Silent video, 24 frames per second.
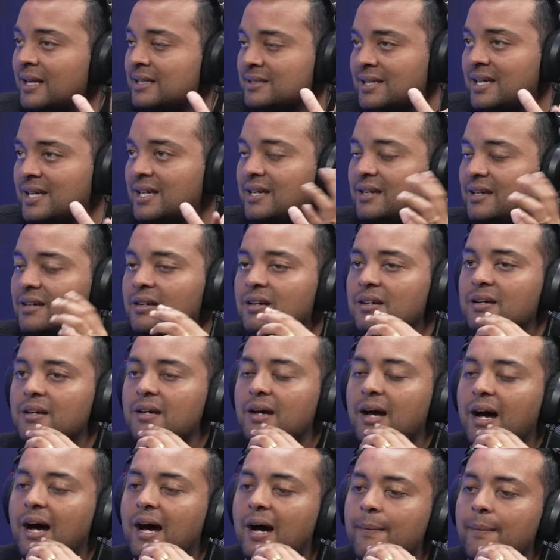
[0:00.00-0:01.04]
That's key.
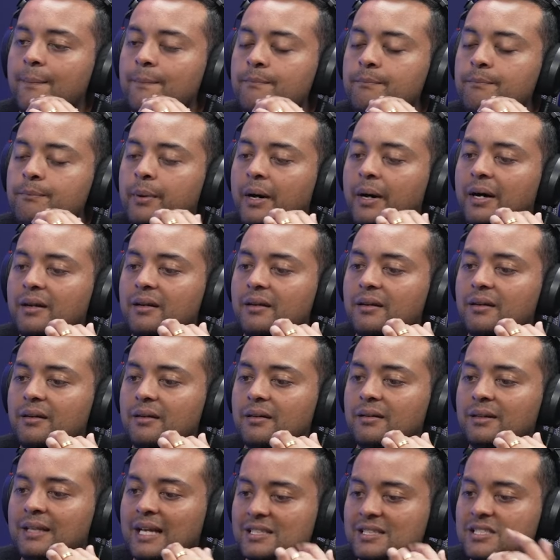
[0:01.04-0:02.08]
But
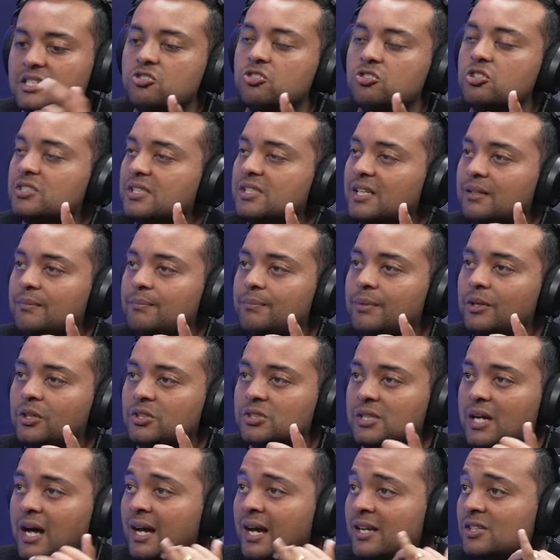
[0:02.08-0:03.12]
that's interesting
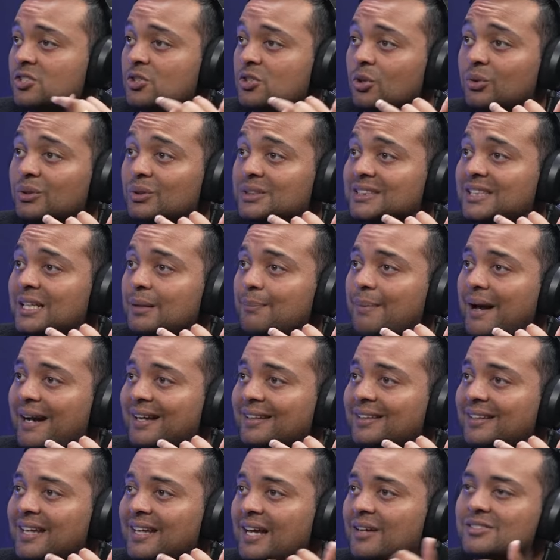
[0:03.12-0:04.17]
because I used to always think back in the day,